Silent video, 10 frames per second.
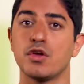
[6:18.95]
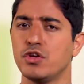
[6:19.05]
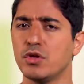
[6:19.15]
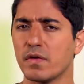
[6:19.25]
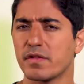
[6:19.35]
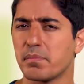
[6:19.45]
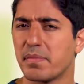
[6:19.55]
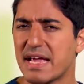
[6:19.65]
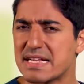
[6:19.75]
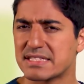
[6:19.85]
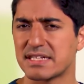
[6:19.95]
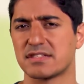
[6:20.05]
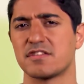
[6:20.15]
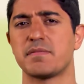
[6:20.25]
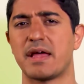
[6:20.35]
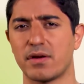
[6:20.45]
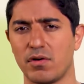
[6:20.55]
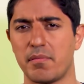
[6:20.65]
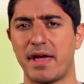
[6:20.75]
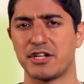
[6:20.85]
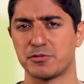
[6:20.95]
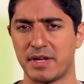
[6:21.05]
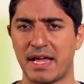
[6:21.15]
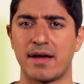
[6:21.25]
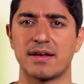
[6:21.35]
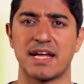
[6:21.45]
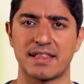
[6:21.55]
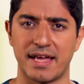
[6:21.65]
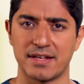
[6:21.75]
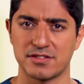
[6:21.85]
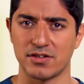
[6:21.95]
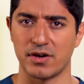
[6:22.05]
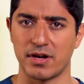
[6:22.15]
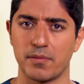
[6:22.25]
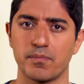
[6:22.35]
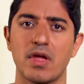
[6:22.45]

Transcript: You know the basics of medical management and how to get that started.